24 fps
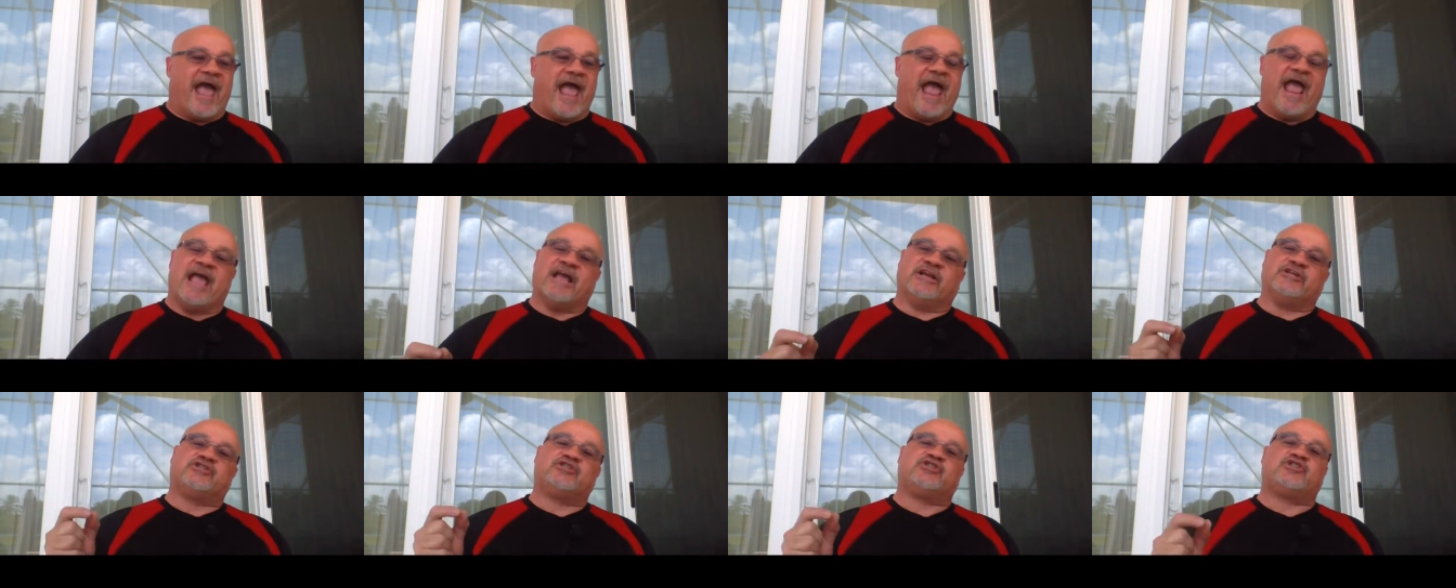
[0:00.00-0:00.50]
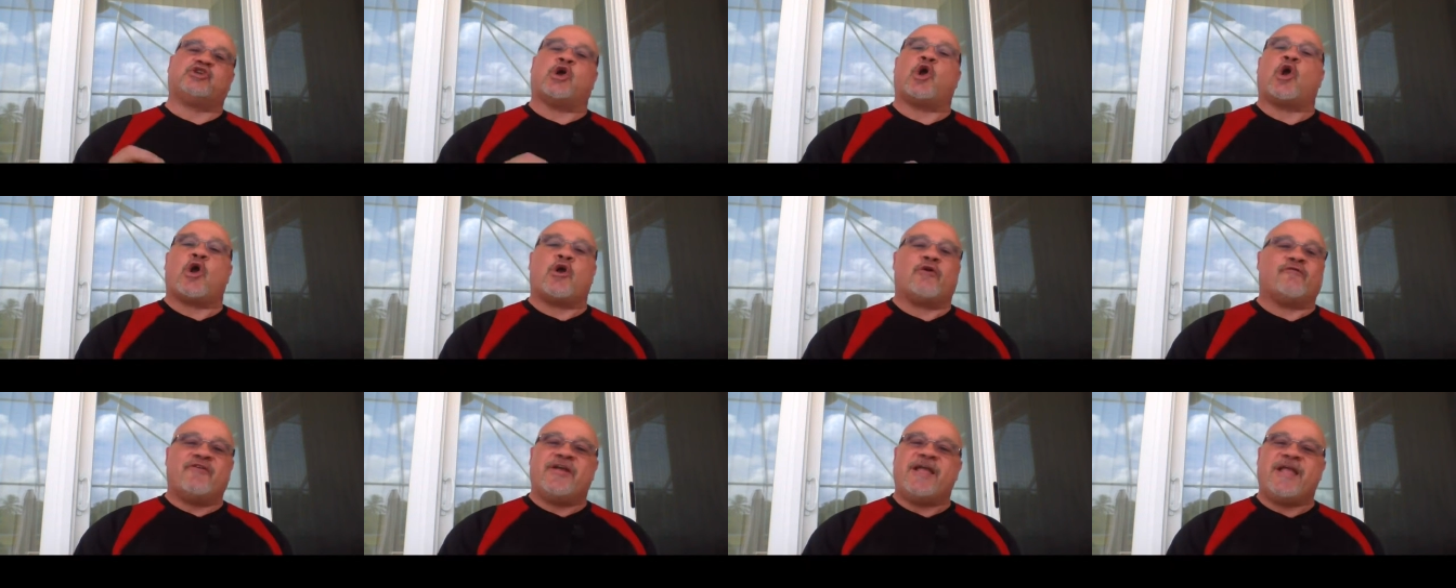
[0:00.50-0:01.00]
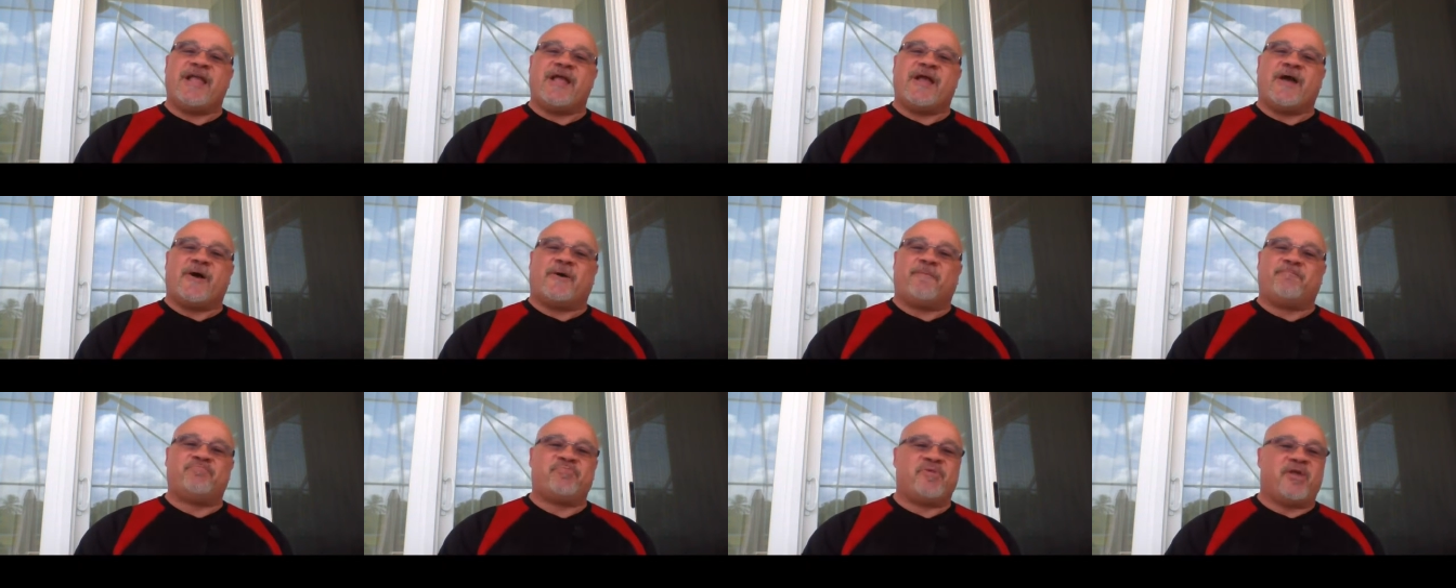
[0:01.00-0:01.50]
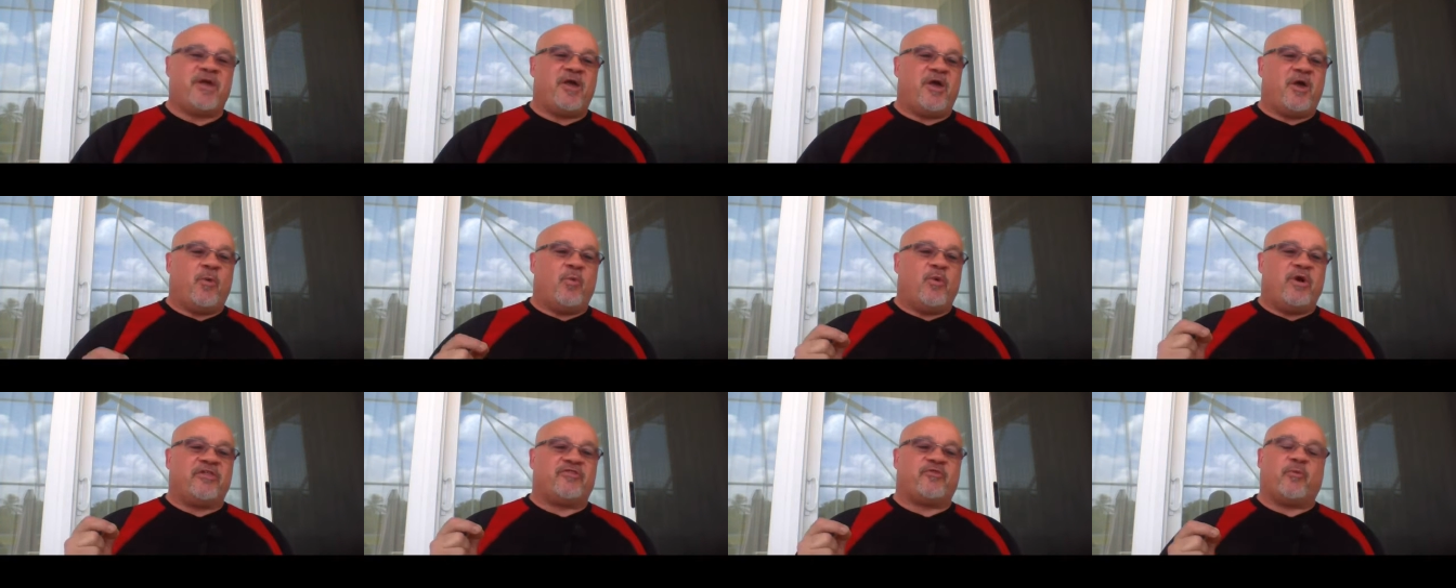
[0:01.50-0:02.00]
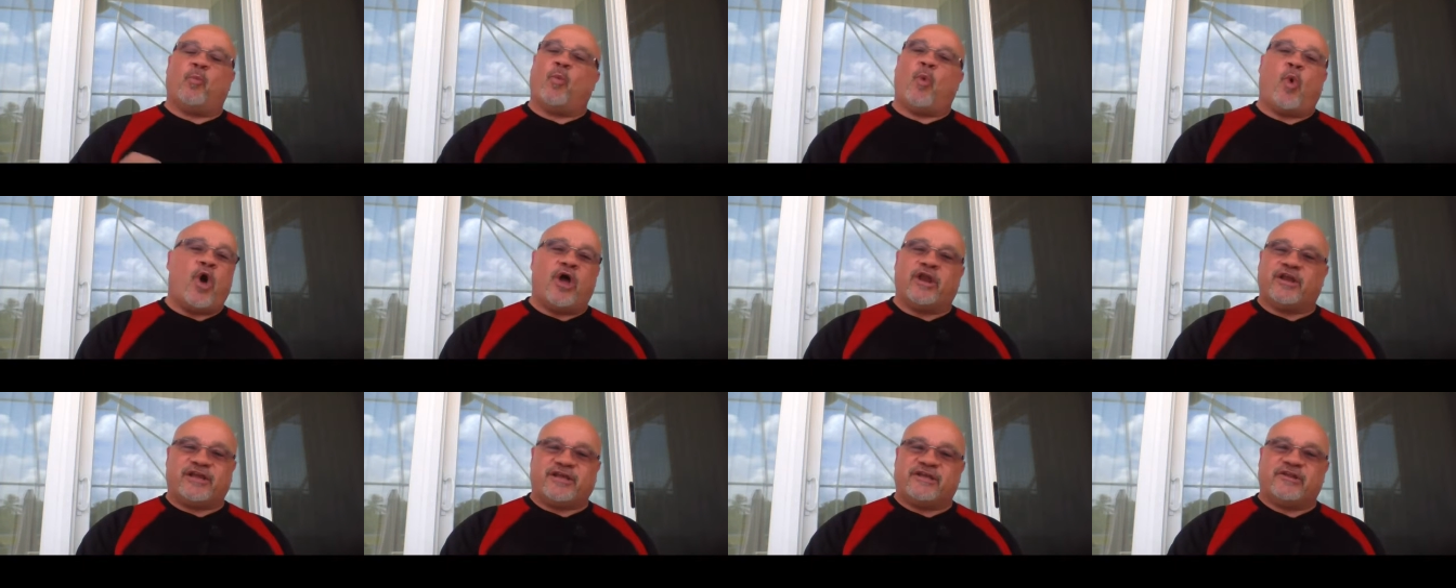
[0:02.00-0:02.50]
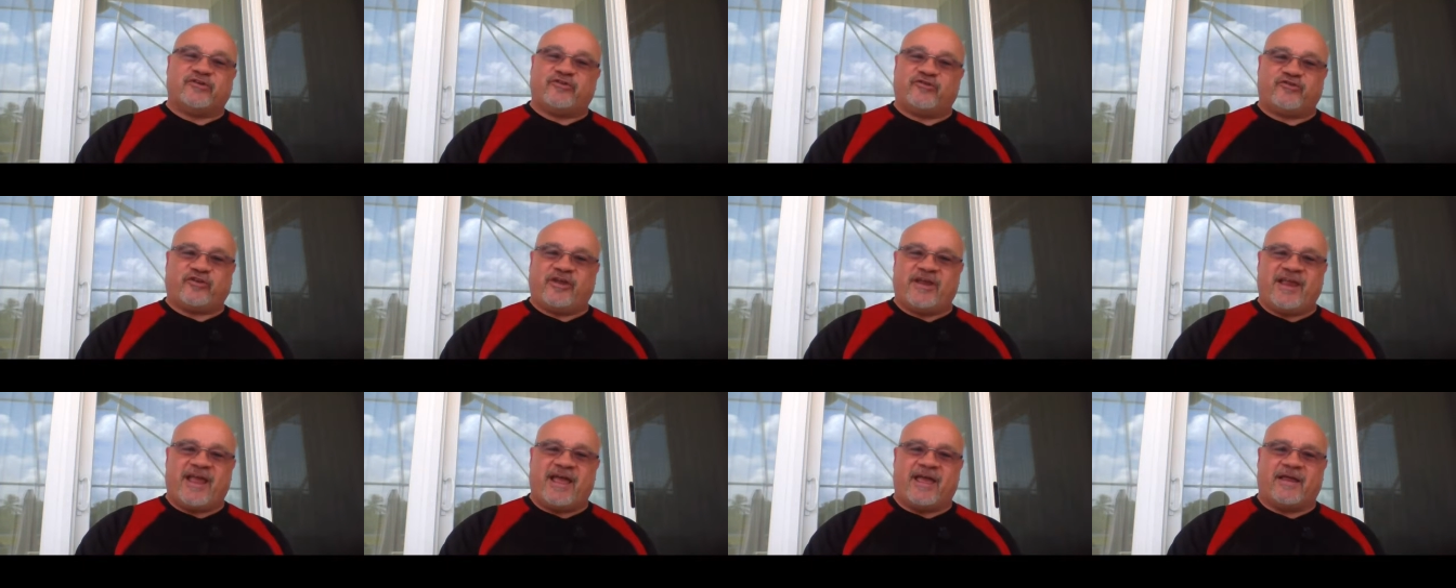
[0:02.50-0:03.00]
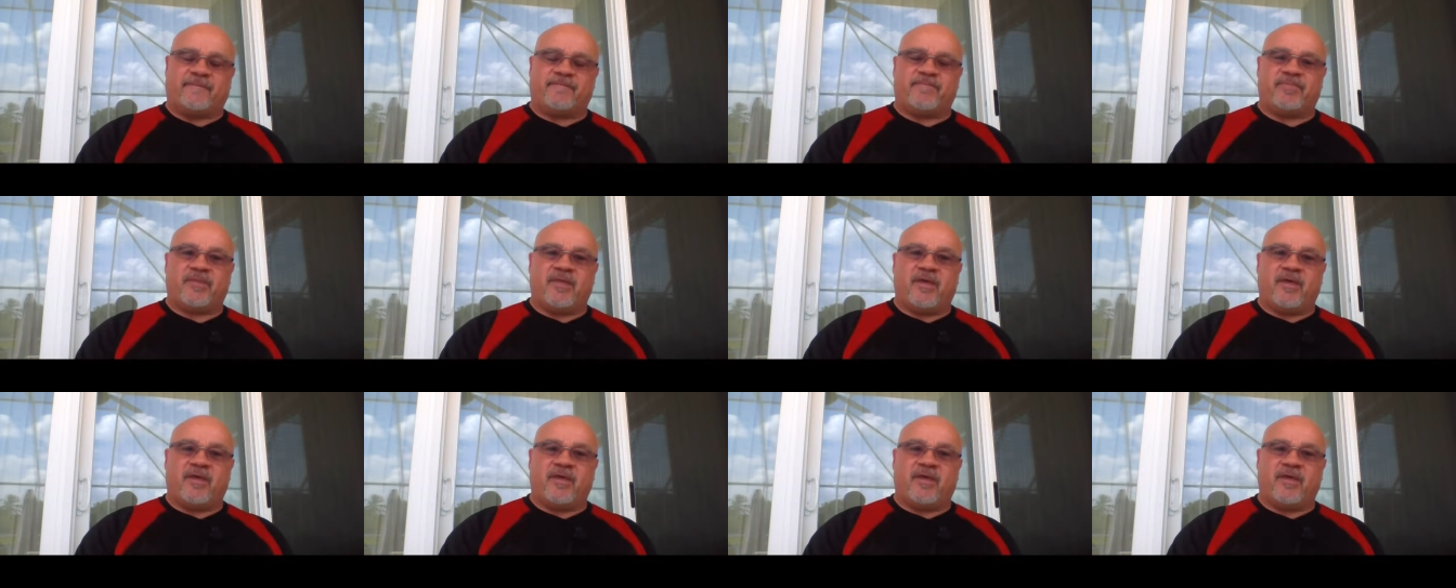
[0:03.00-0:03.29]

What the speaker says: and serve him with one consent."